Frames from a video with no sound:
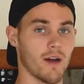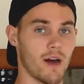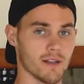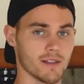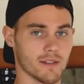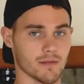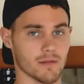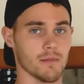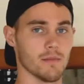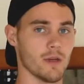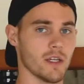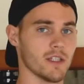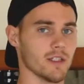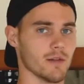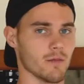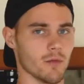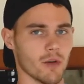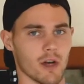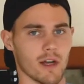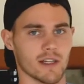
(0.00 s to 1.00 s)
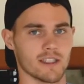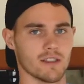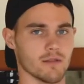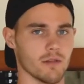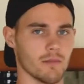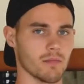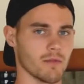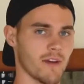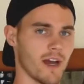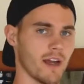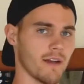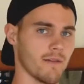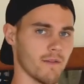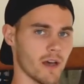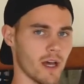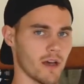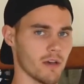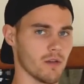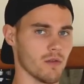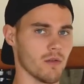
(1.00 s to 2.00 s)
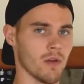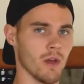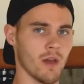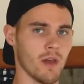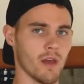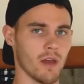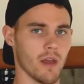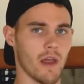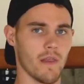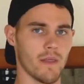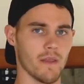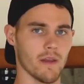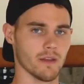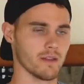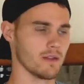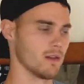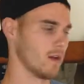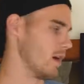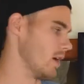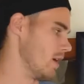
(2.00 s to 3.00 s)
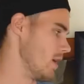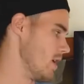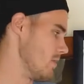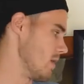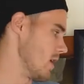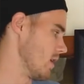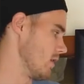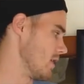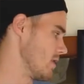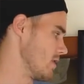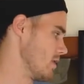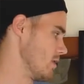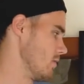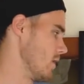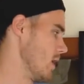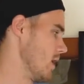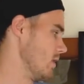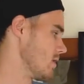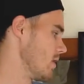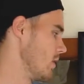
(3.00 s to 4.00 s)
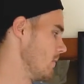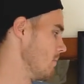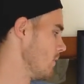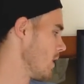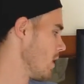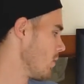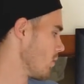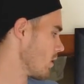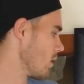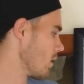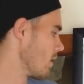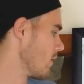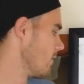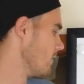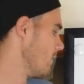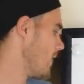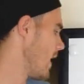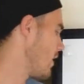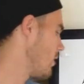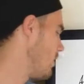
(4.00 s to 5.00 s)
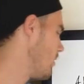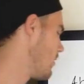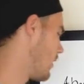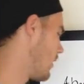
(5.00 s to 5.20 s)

constantly pitching. We're actually providing value in this email list as well. So we're going to give them value